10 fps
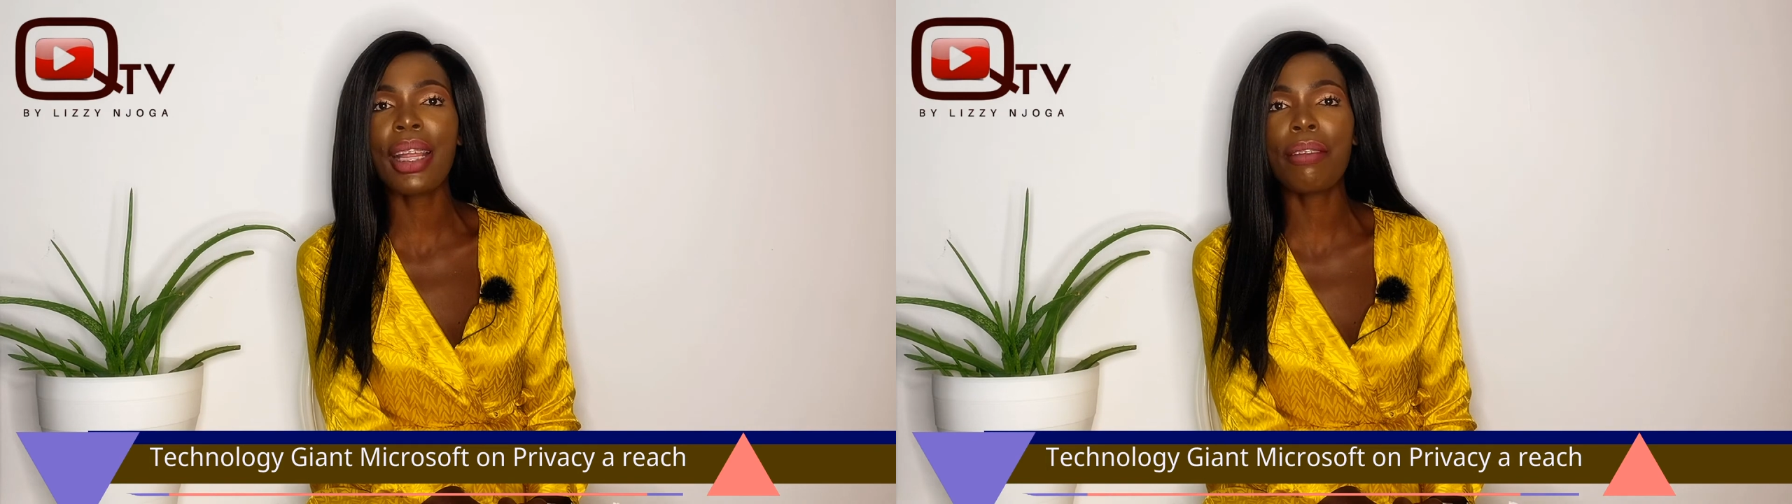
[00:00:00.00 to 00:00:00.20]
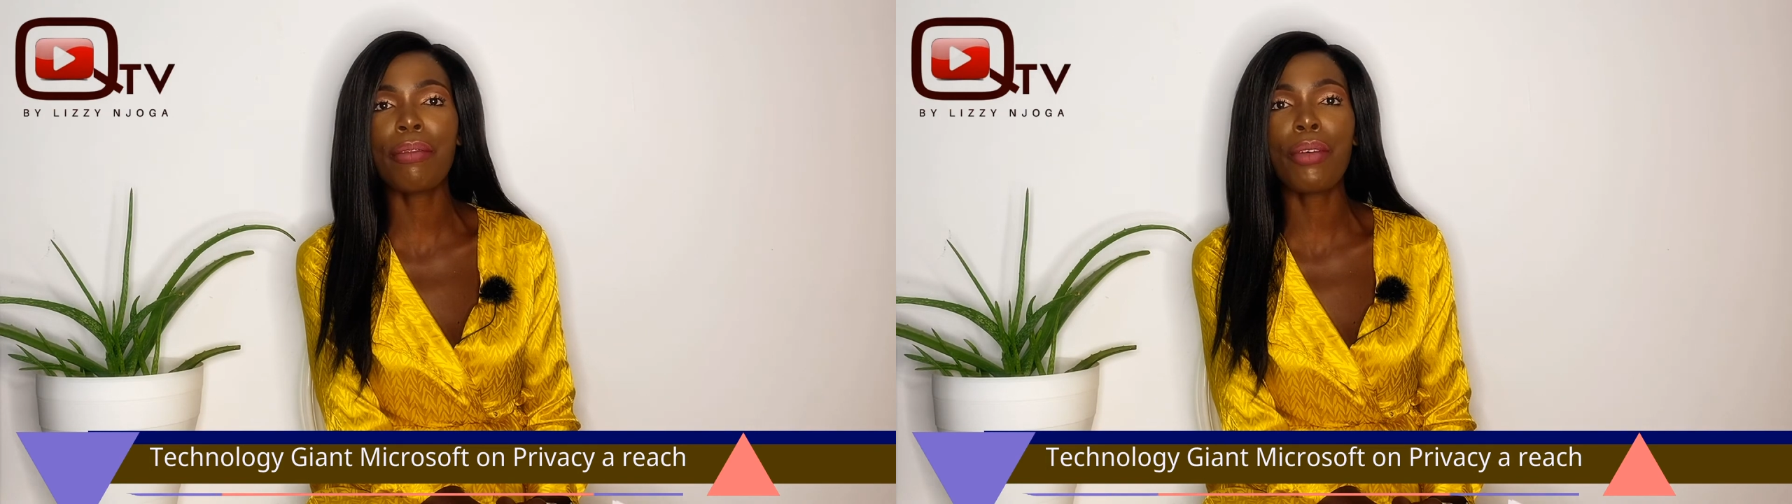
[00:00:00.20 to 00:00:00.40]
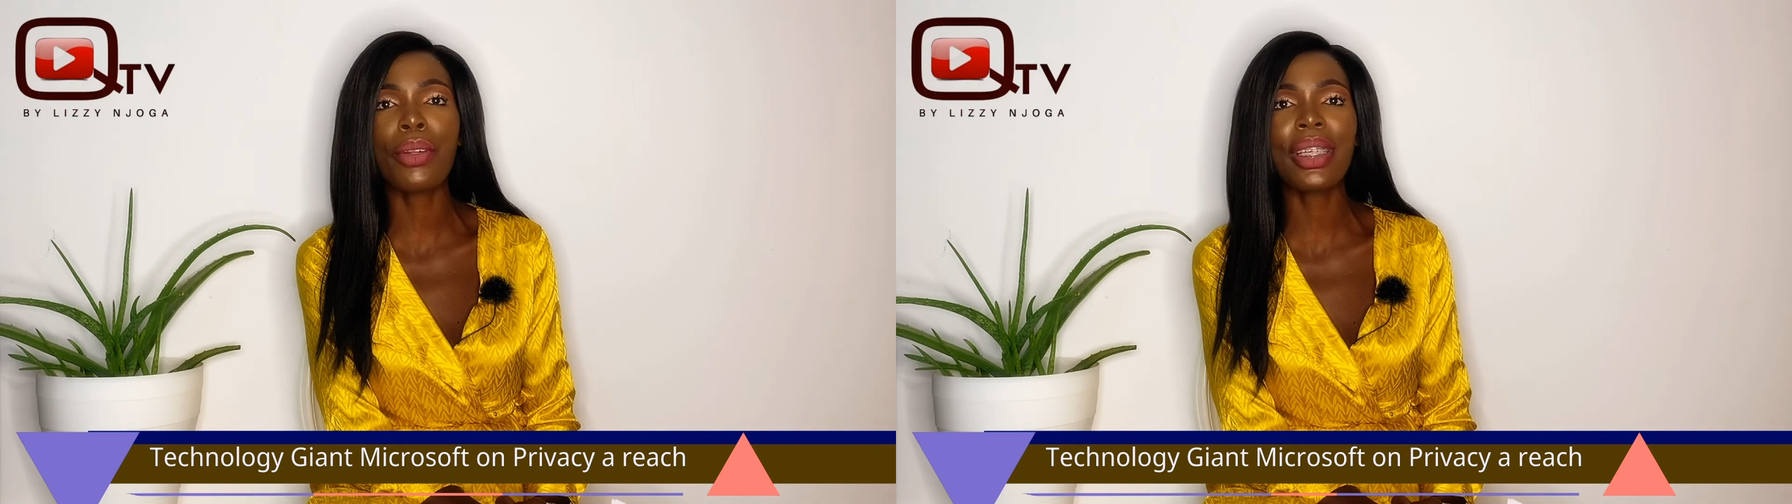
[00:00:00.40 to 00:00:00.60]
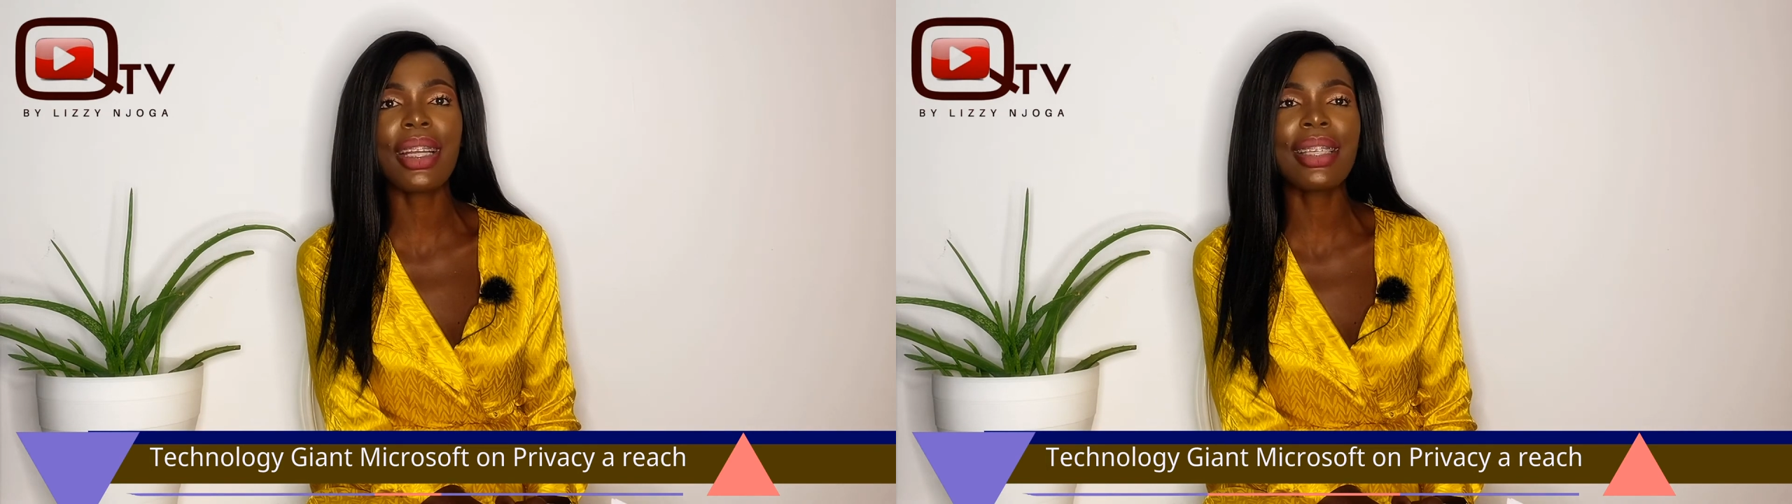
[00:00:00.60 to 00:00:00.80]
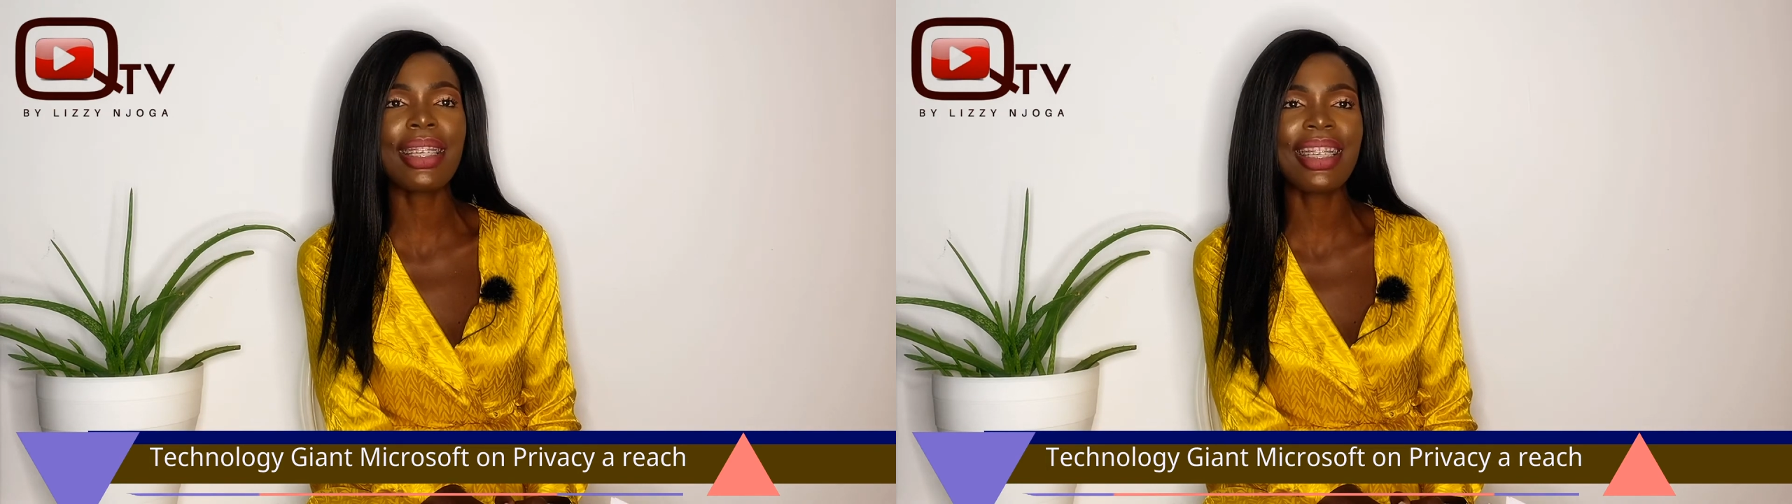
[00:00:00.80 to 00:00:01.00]
default
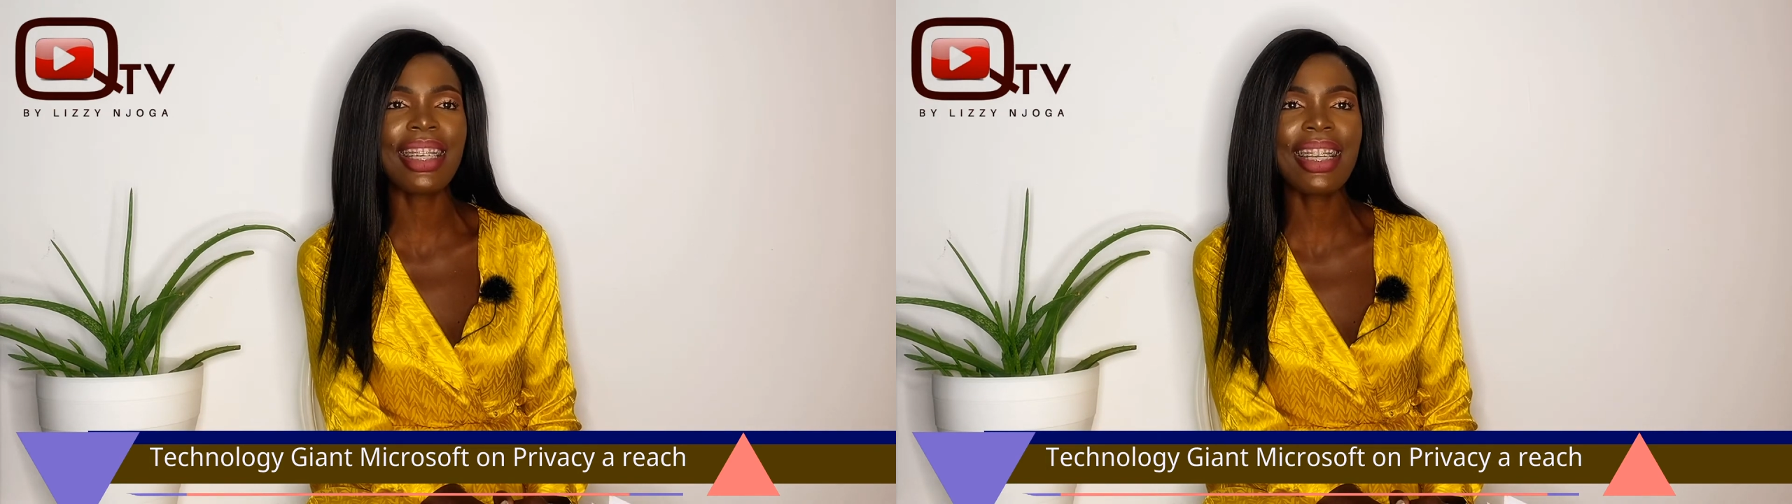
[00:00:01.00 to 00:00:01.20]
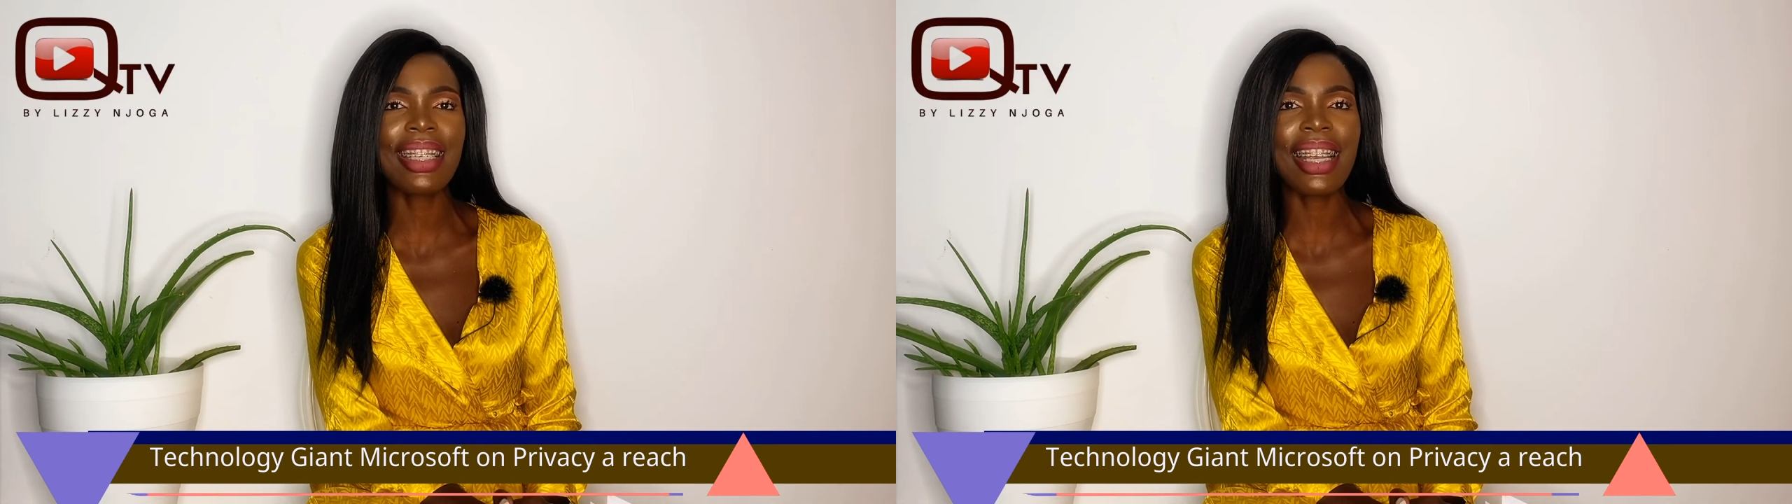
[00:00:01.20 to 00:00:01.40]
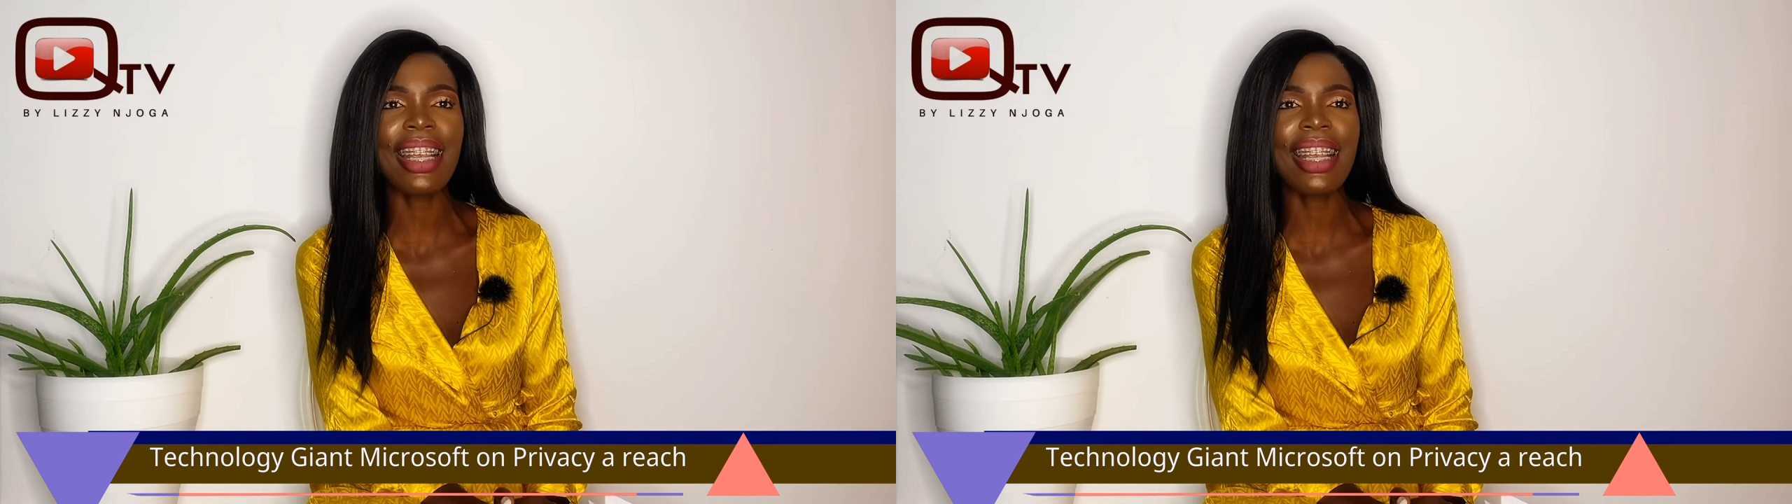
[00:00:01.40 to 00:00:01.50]
and suggests